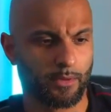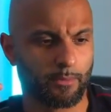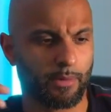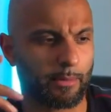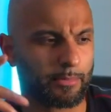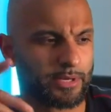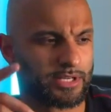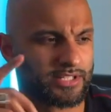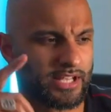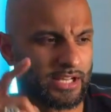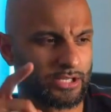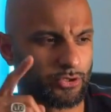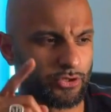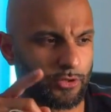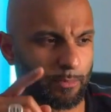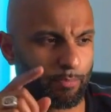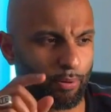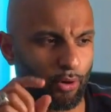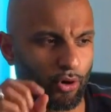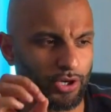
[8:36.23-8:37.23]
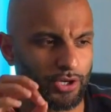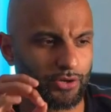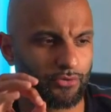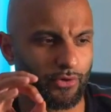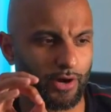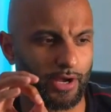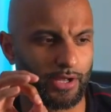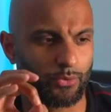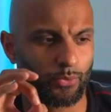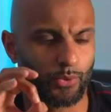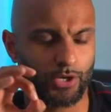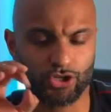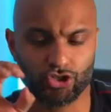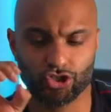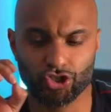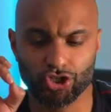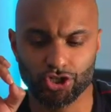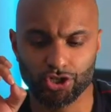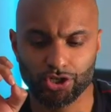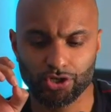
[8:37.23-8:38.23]
But I'm going to tell you the point, right,
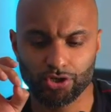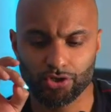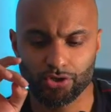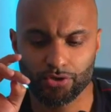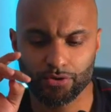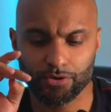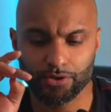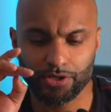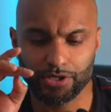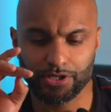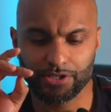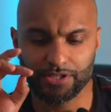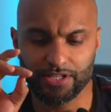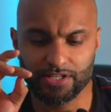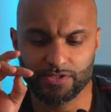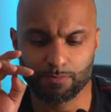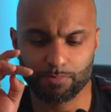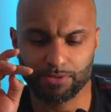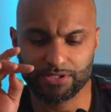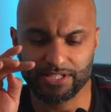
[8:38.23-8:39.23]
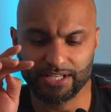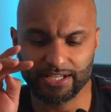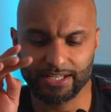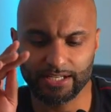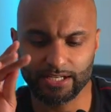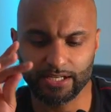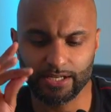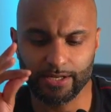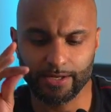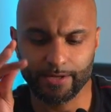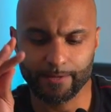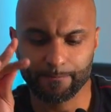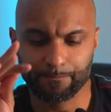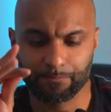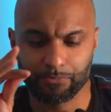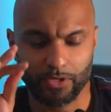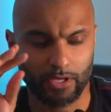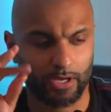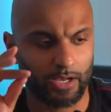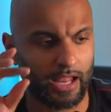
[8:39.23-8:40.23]
which in this particular
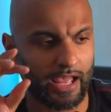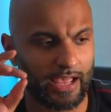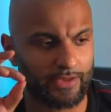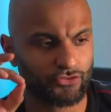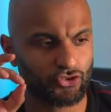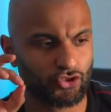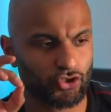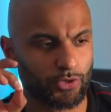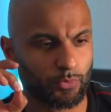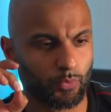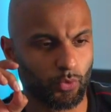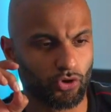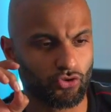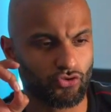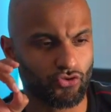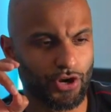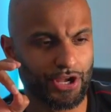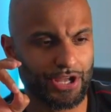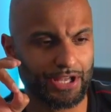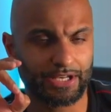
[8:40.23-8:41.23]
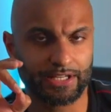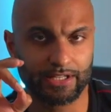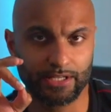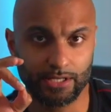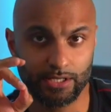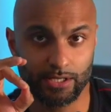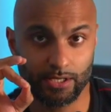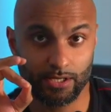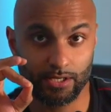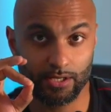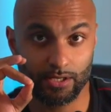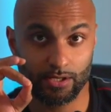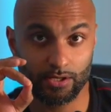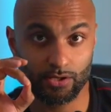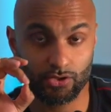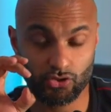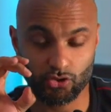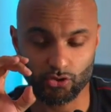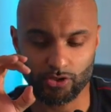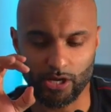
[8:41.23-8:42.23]
live stream, what really
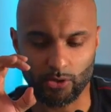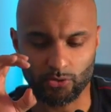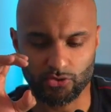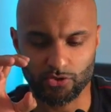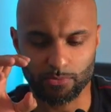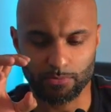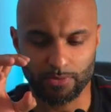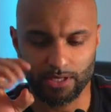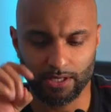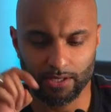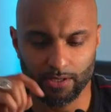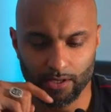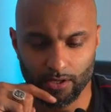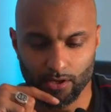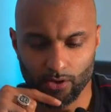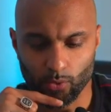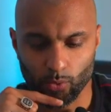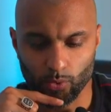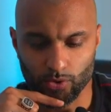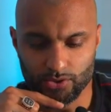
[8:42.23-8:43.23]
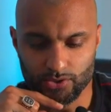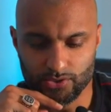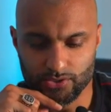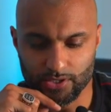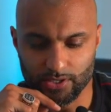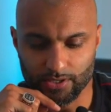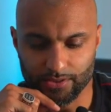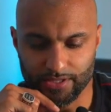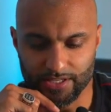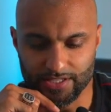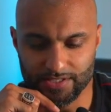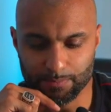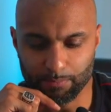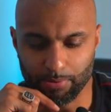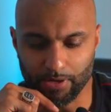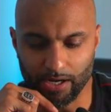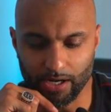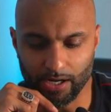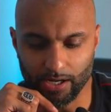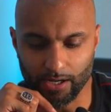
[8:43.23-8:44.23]
stood out to me was this
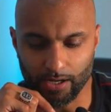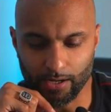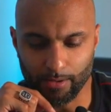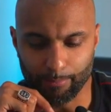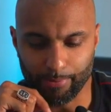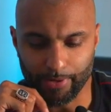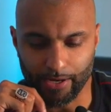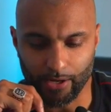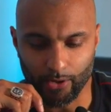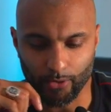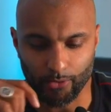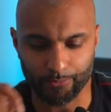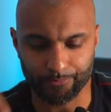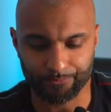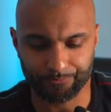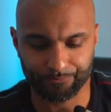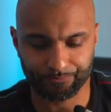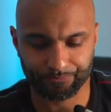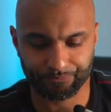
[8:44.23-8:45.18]
part about